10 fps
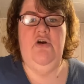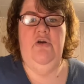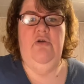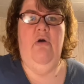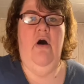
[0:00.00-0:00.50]

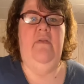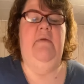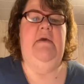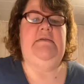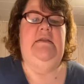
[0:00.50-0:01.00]
you all the
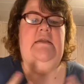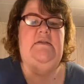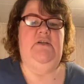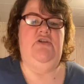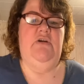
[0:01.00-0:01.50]
amazing things
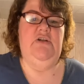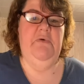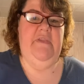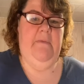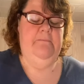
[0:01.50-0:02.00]
that you can do
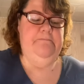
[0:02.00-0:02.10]
with them.